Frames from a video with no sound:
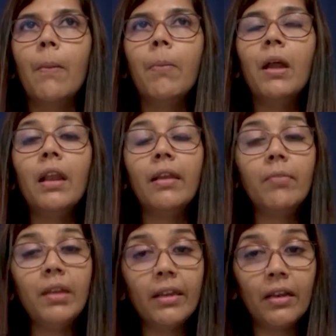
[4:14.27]
But let
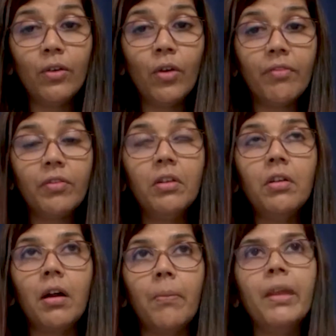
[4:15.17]
me tell you, after
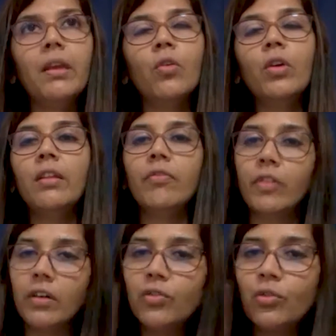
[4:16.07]
coming here, okay, the
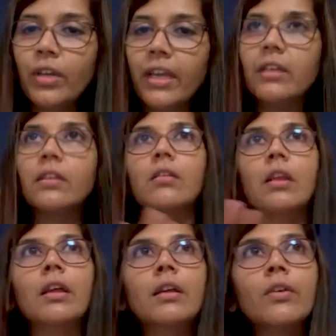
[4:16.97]
first 2 days I was
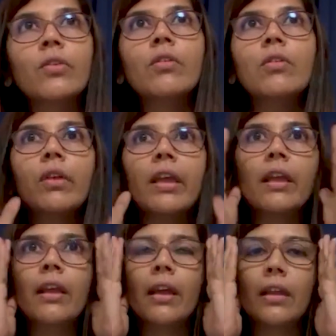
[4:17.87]
like,
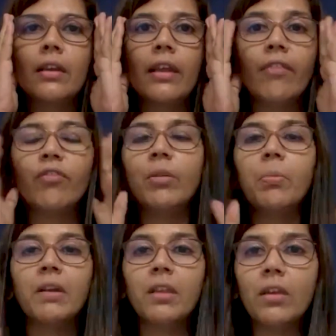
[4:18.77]
looking at
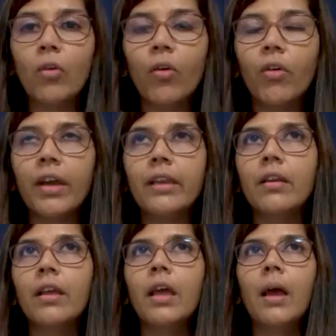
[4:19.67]
everybody in awe.
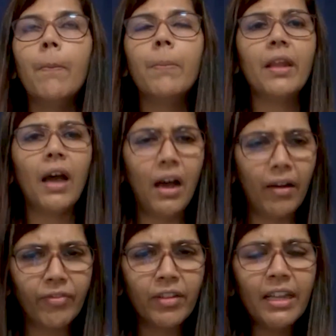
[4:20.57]
But
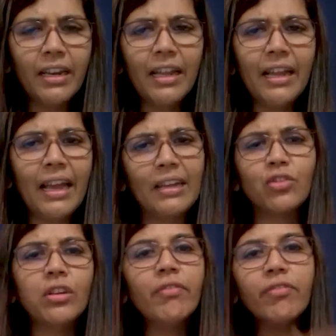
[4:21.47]
after that, I
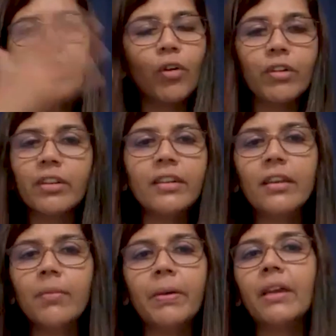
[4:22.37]
actually forgot that
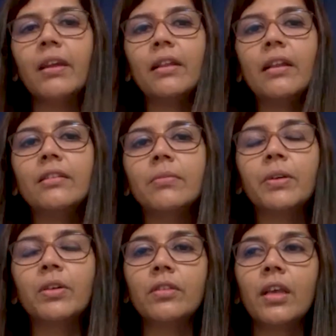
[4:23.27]
they're para athletes,
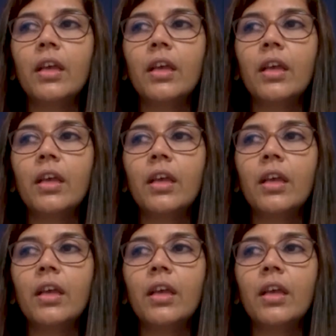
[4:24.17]
because